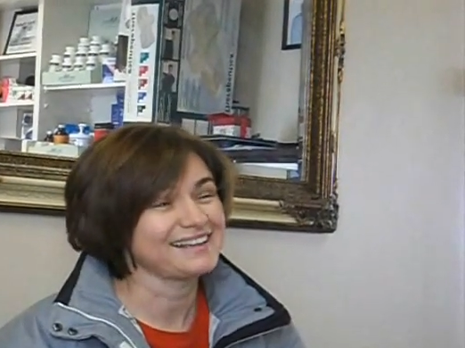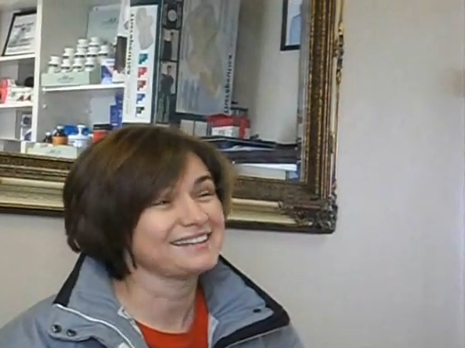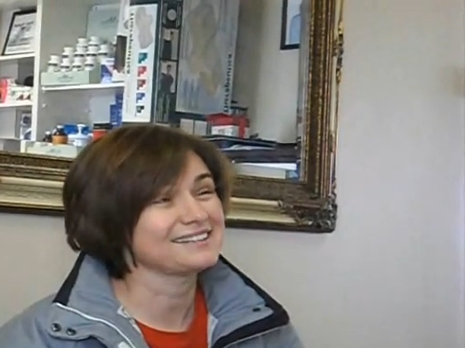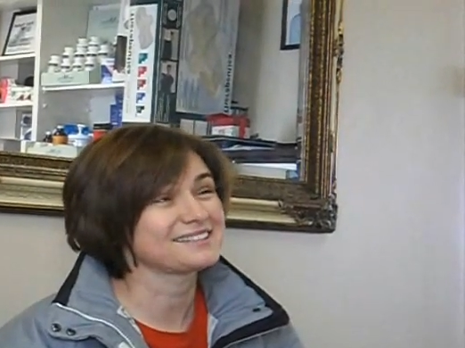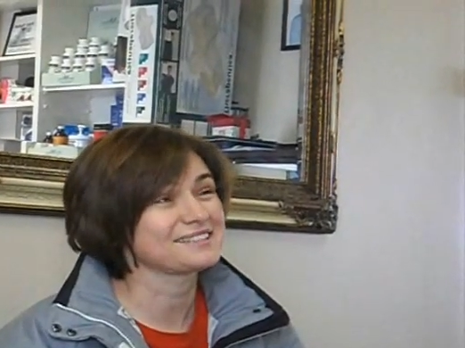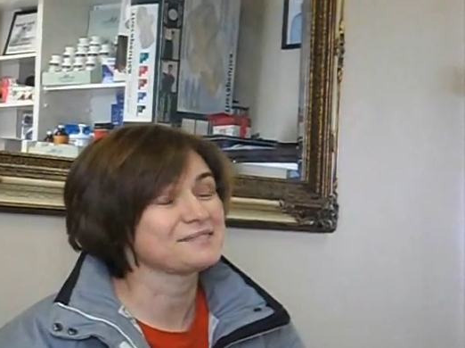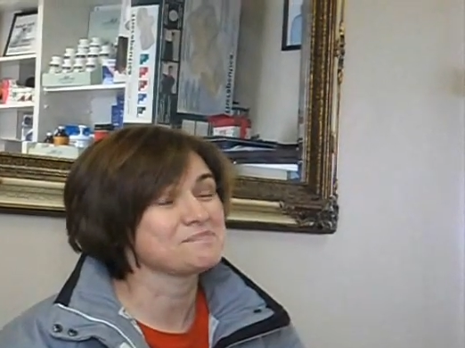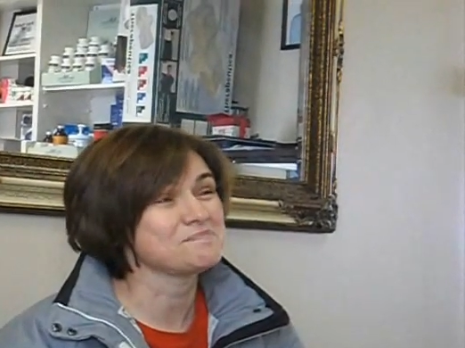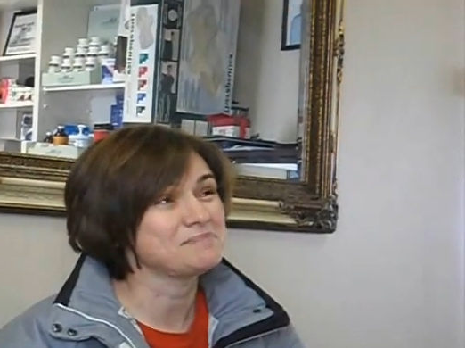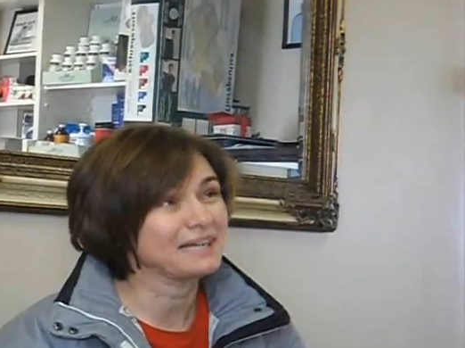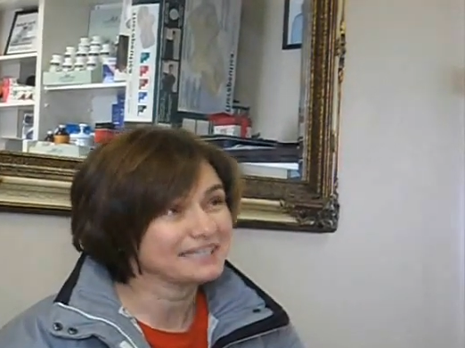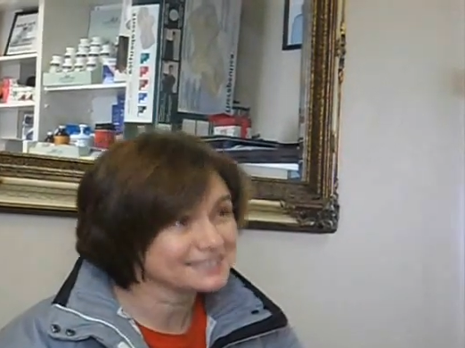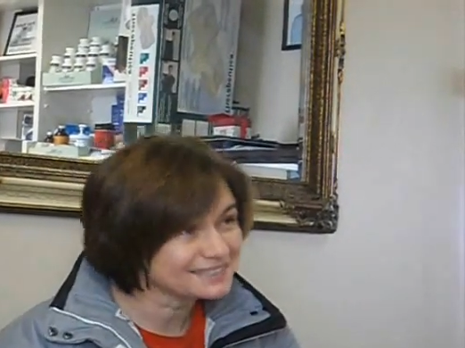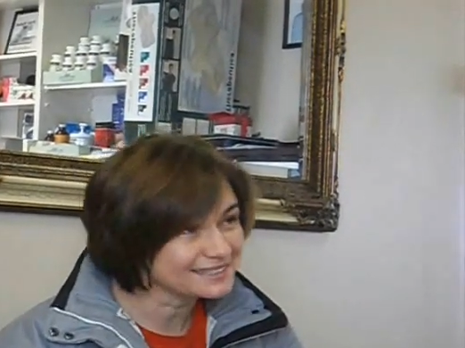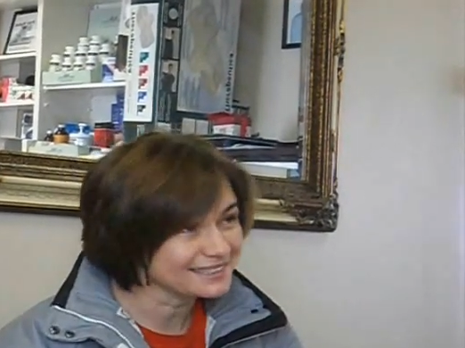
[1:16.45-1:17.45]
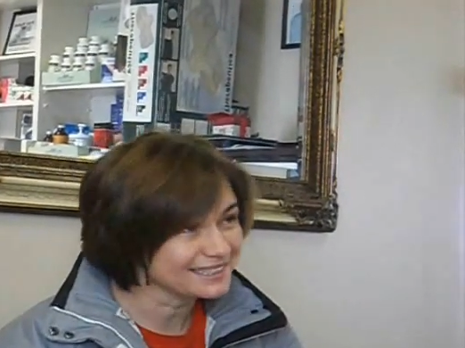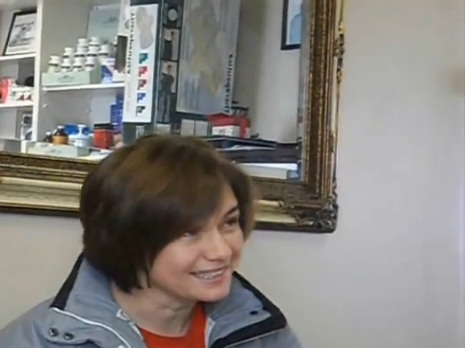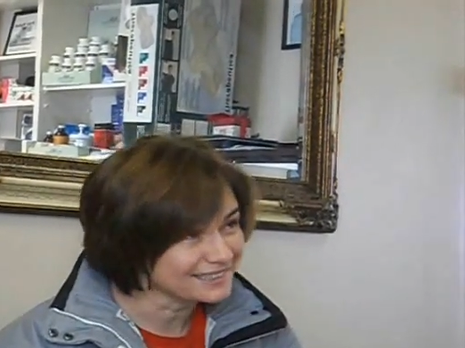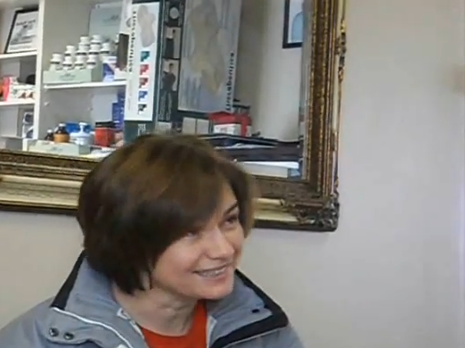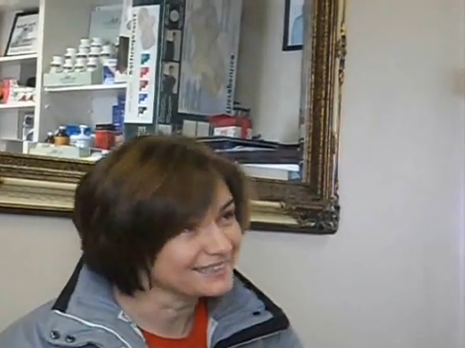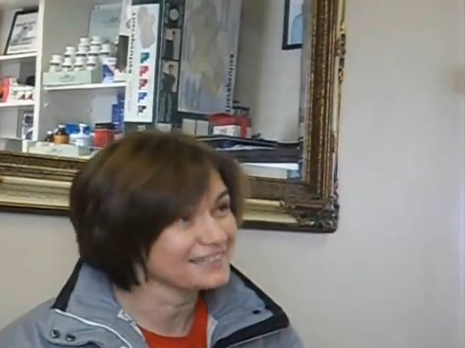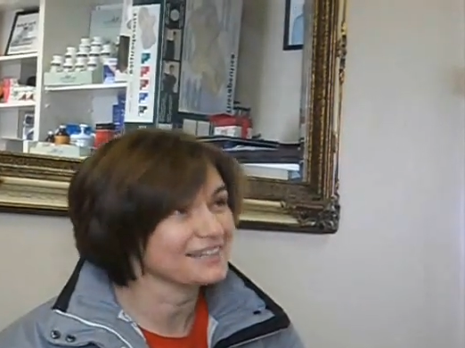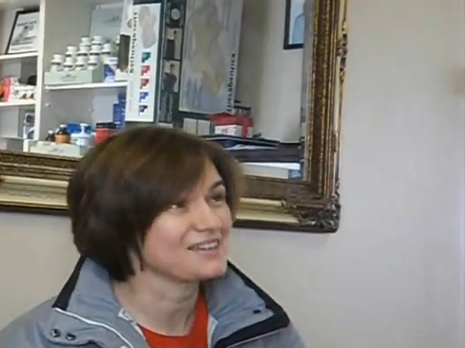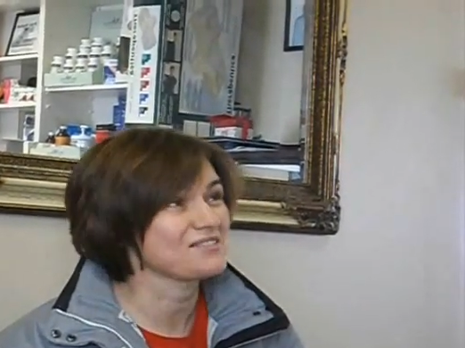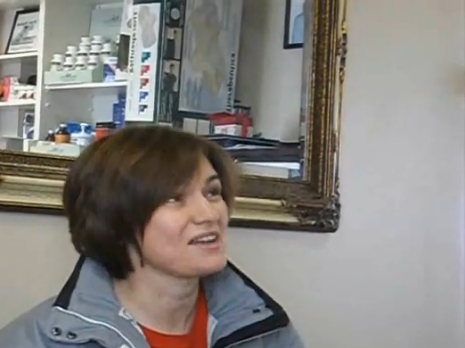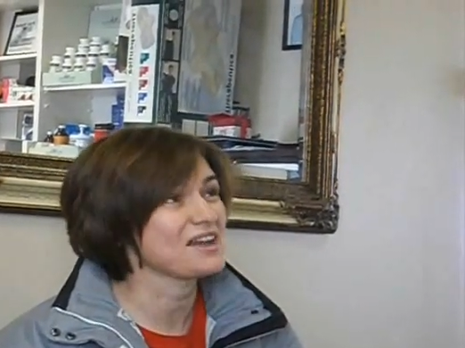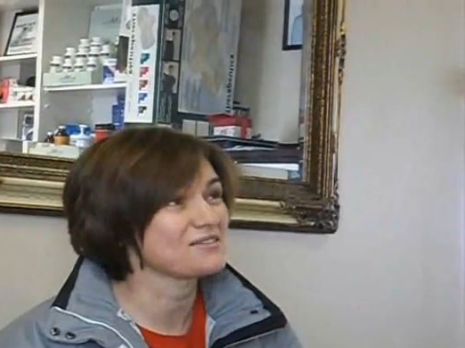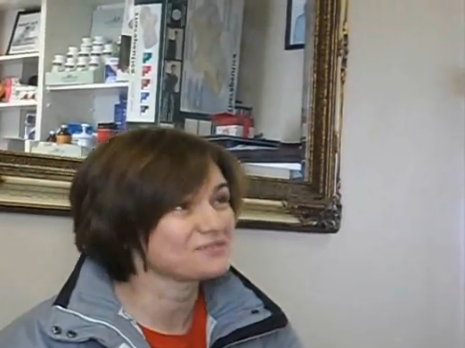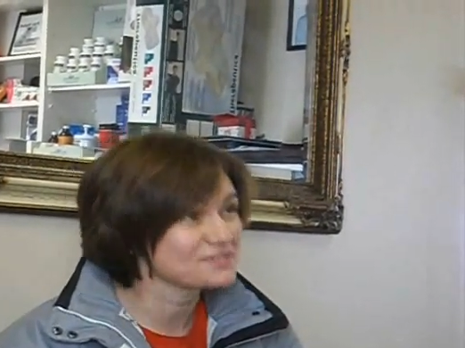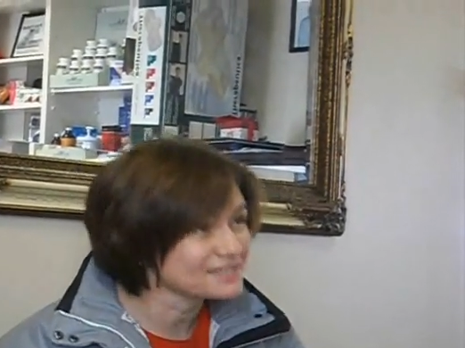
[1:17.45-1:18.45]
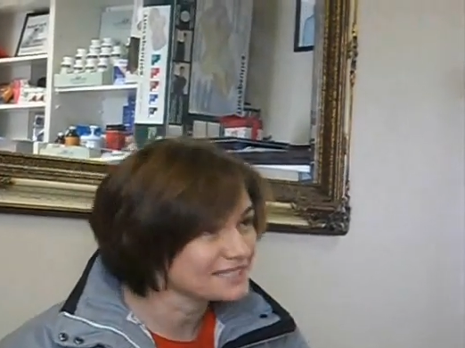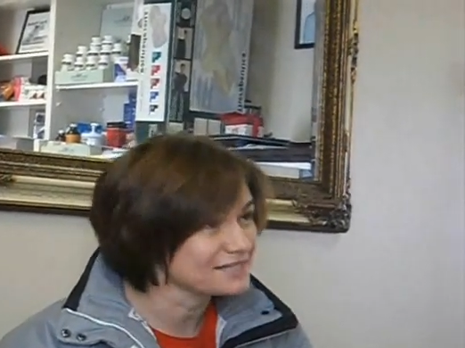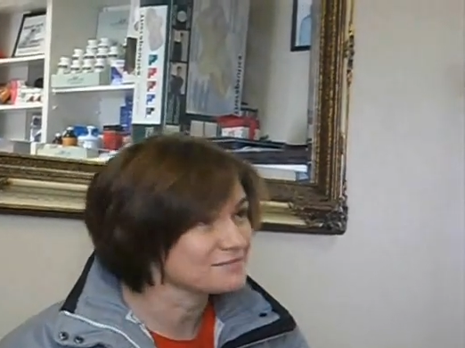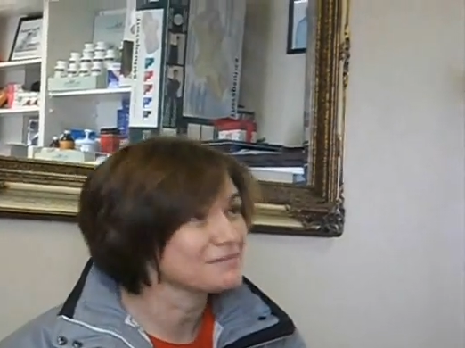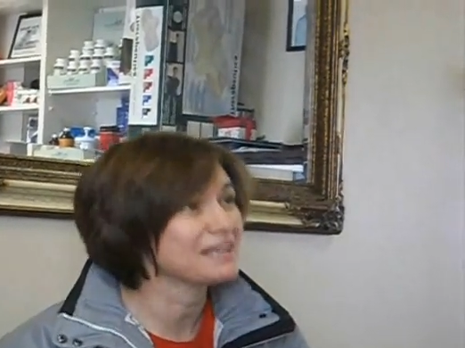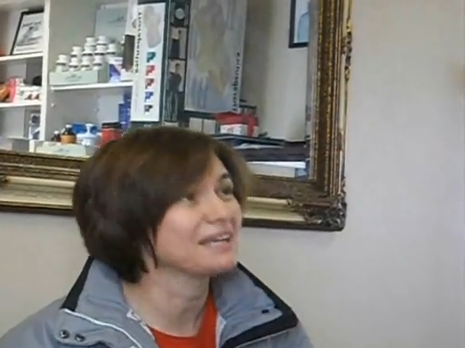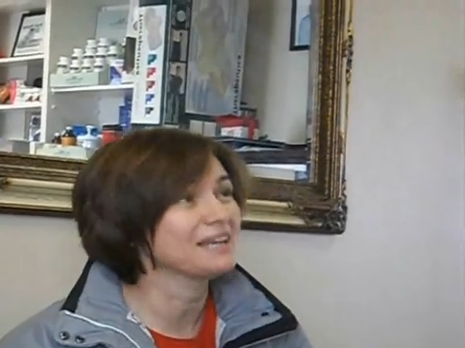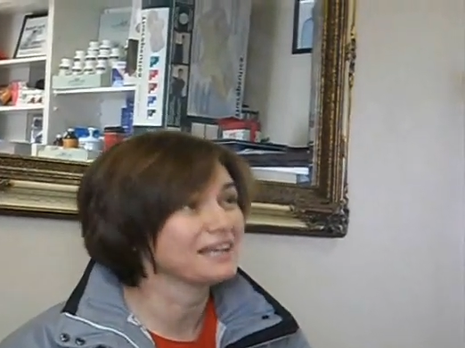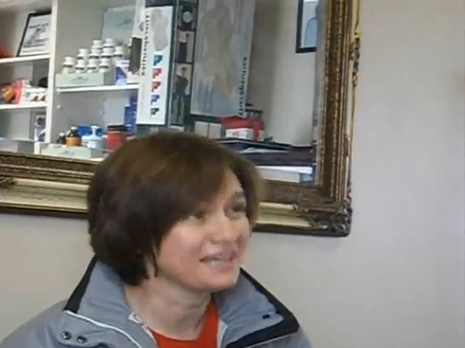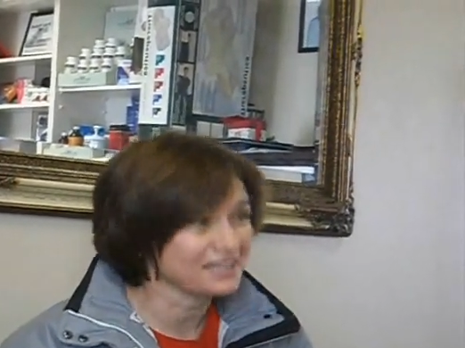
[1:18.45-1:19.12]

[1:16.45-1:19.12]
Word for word: And it's the best thing that I ever did in my